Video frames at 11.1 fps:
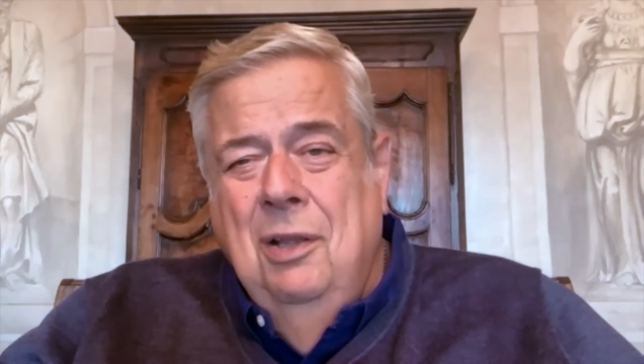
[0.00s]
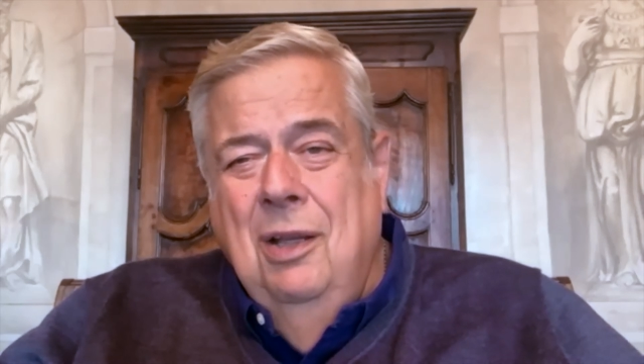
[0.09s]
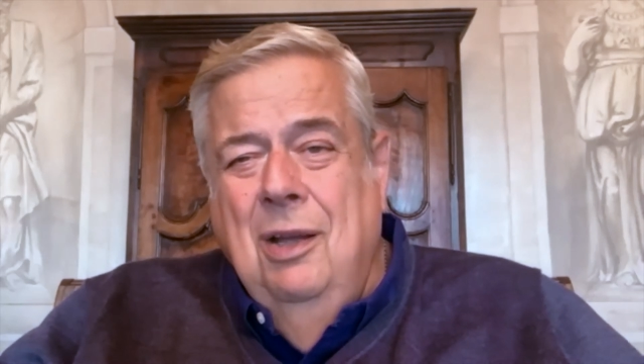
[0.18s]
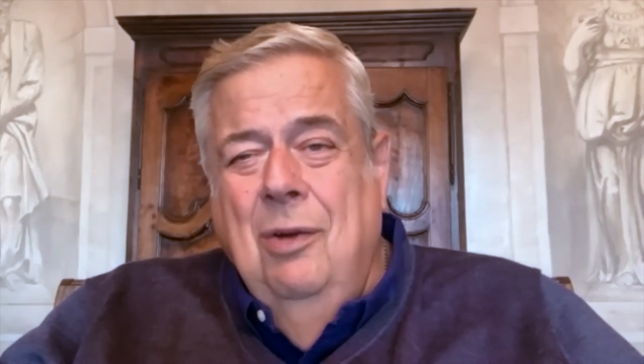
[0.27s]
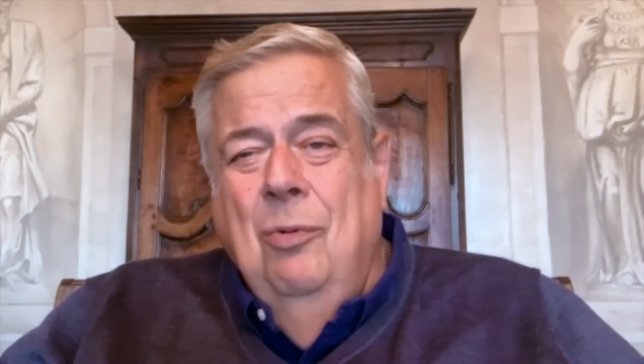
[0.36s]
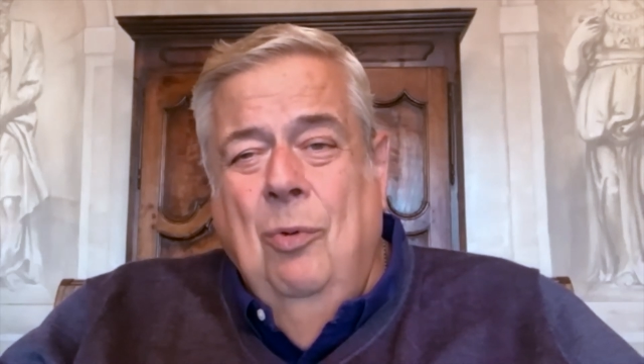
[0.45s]

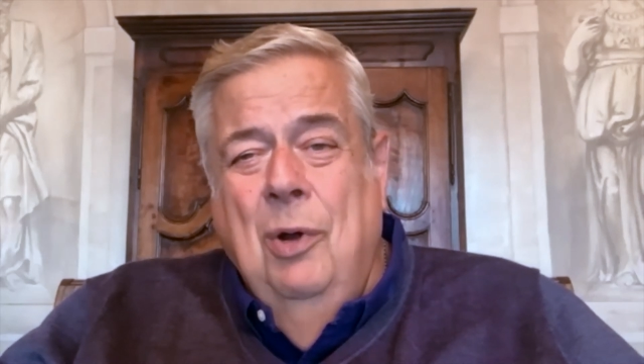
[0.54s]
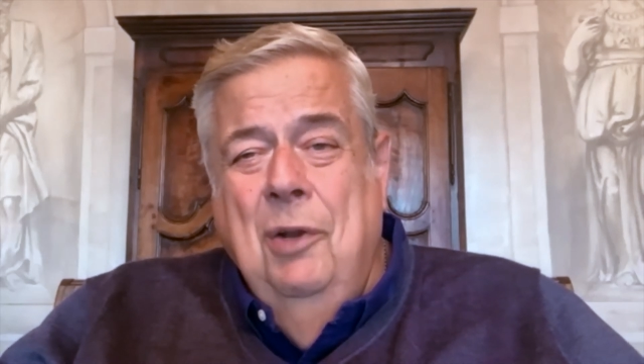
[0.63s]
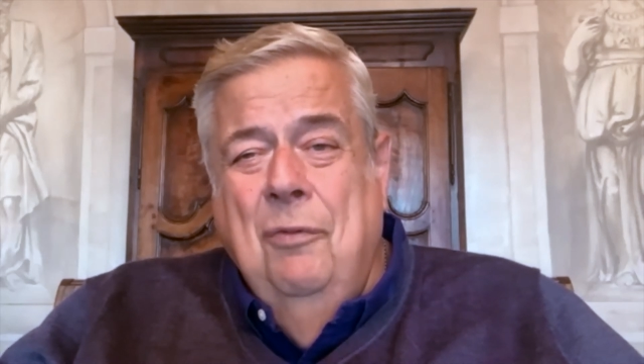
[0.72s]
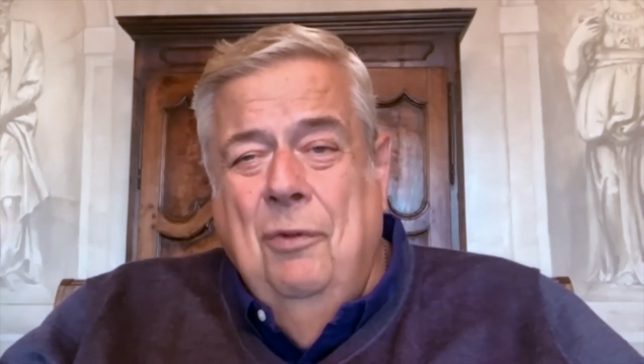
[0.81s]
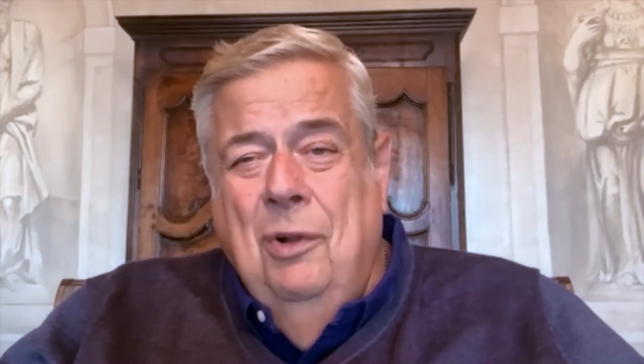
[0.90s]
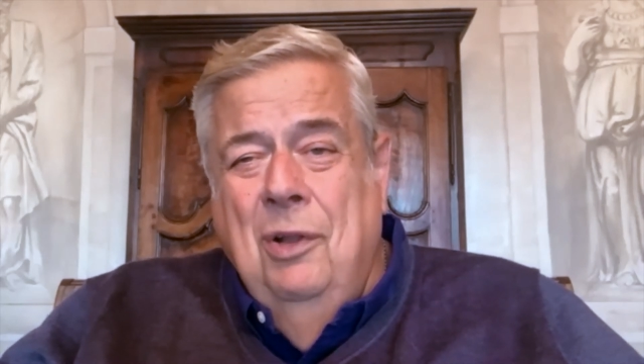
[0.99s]
a
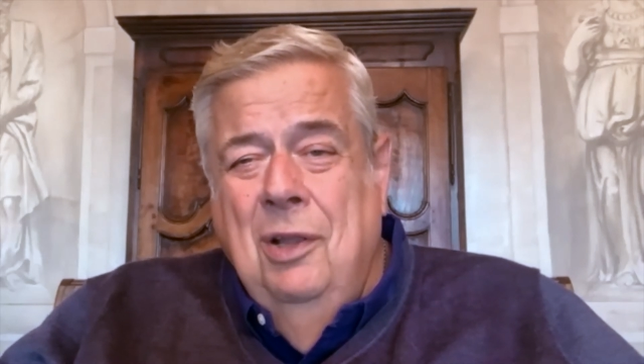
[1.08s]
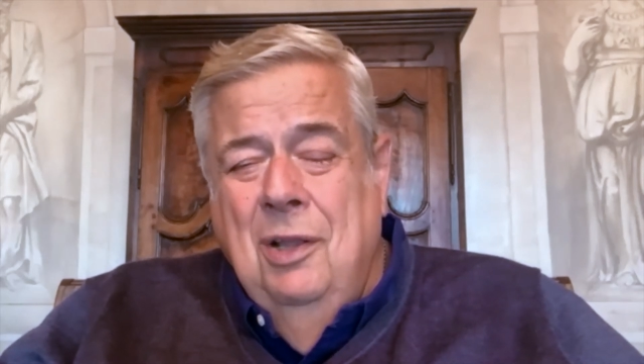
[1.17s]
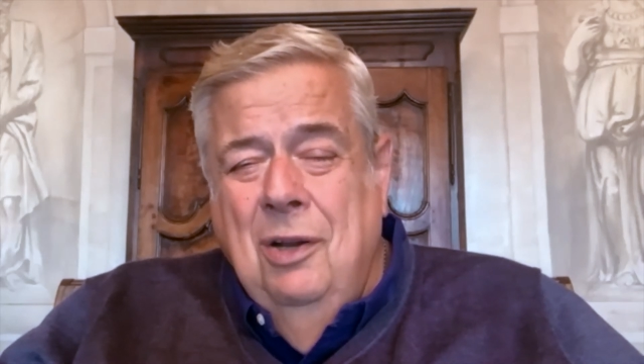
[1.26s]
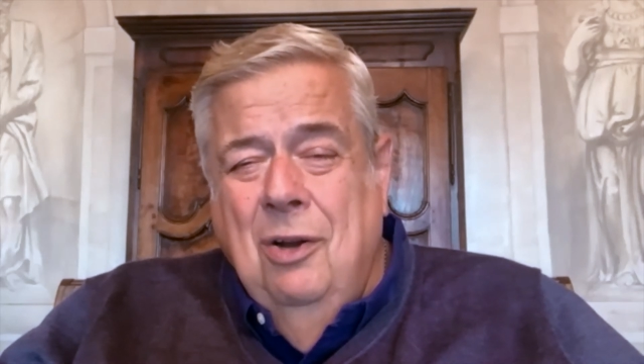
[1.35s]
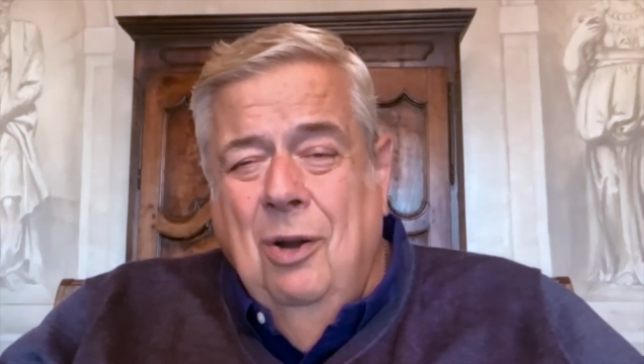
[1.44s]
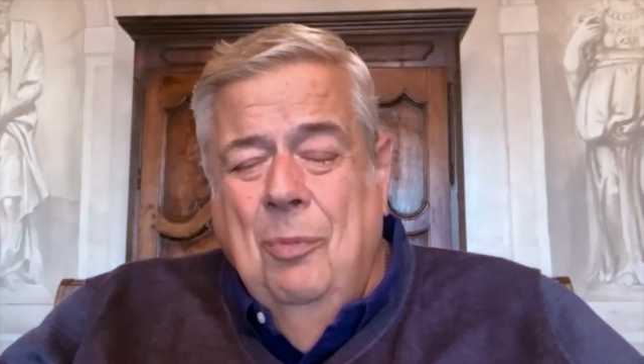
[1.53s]
wonderful
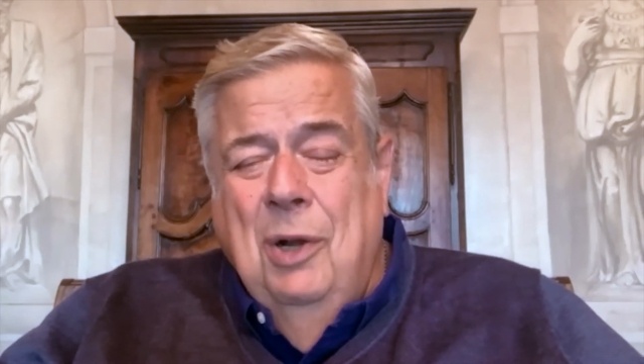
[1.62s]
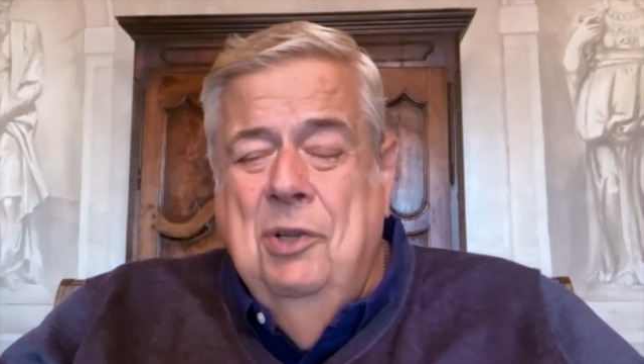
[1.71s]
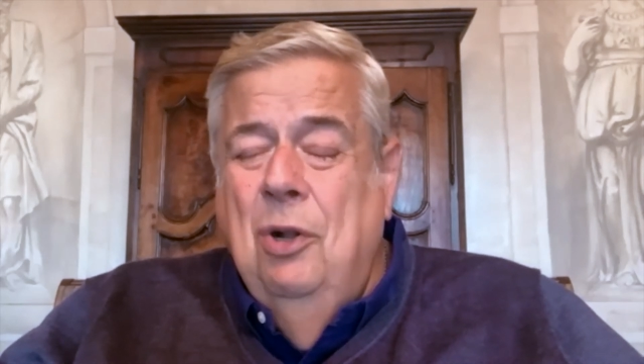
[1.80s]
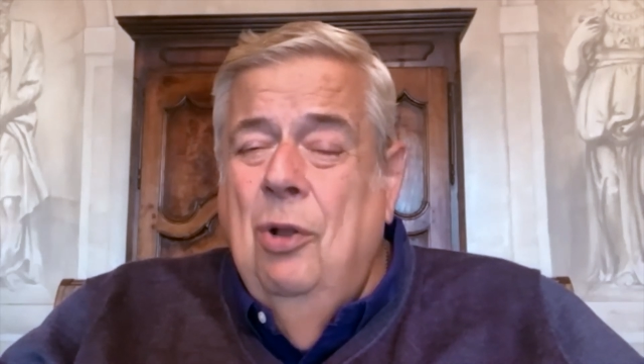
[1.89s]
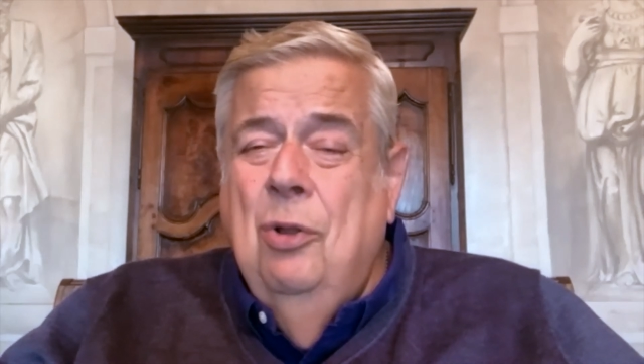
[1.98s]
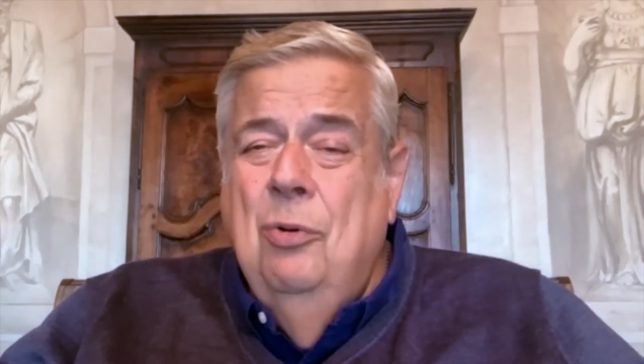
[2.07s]
curmudgeon,
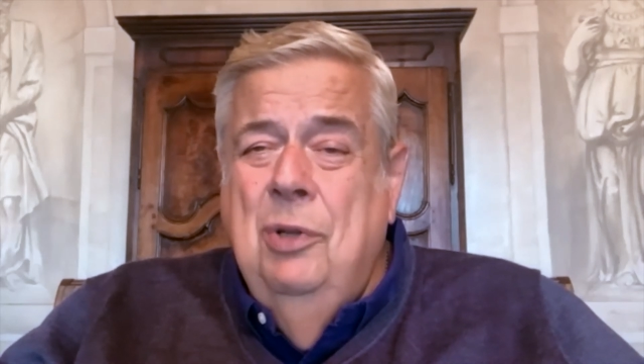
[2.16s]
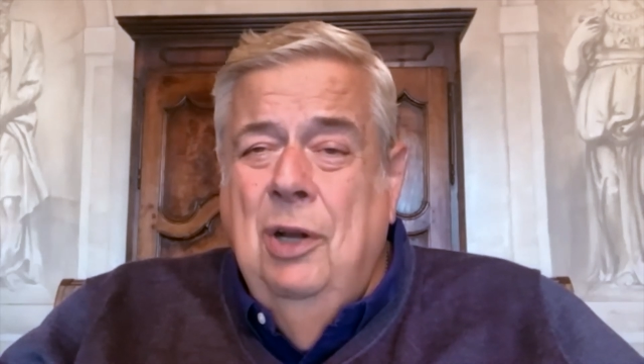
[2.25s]
although